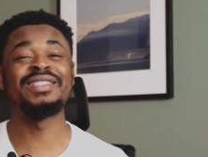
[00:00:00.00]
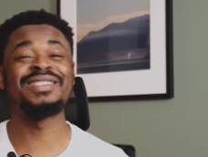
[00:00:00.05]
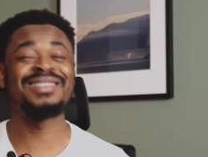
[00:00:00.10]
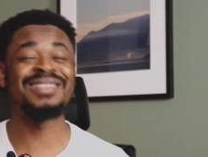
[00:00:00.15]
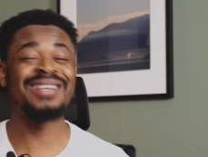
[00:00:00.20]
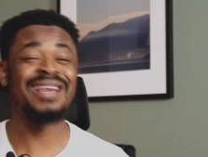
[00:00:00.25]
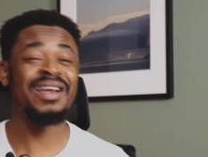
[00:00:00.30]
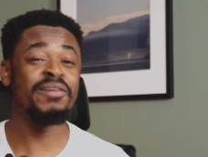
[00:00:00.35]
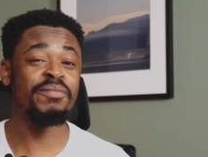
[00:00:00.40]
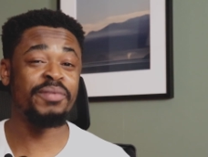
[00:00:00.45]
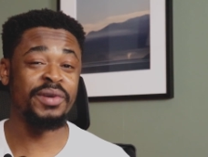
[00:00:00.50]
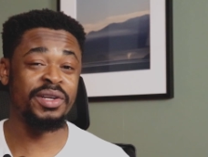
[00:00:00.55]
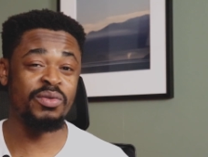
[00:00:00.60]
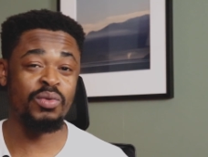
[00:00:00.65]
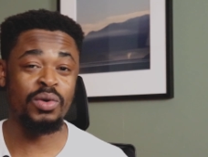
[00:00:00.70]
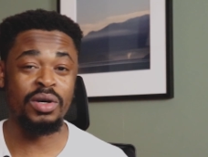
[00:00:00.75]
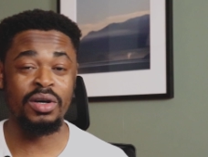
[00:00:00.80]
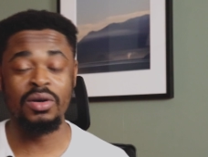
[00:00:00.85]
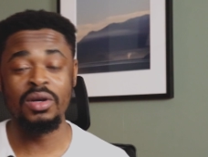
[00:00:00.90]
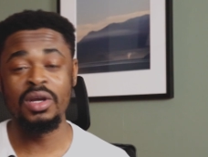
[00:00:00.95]
be selling
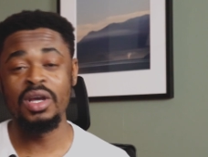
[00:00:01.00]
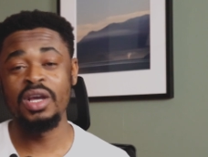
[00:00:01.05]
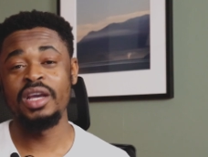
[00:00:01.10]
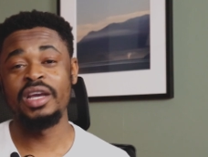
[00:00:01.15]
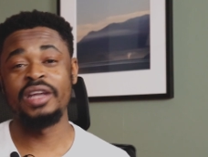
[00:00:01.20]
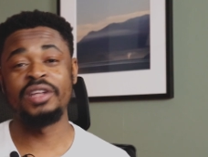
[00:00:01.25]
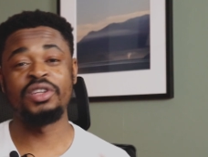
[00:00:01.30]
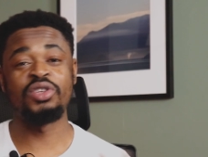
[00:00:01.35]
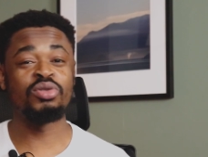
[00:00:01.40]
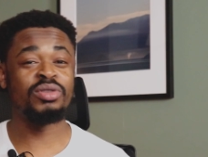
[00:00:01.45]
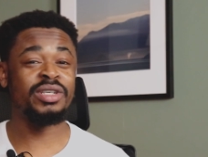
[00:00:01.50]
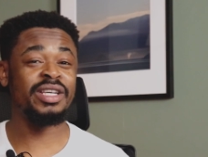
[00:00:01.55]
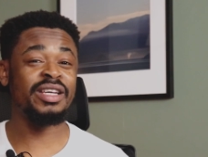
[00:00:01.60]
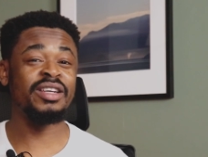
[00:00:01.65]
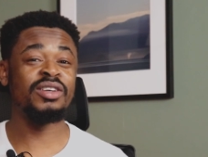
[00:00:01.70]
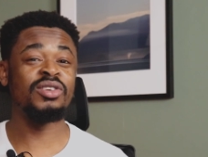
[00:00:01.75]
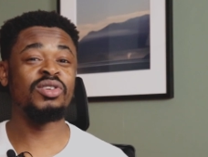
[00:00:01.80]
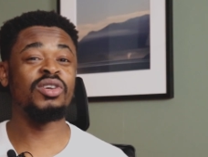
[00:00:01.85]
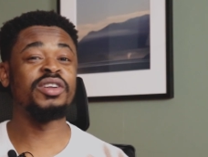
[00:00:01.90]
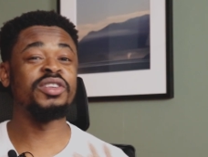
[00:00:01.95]
pretty well in the
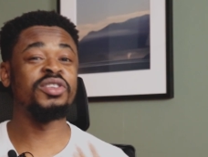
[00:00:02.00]
UK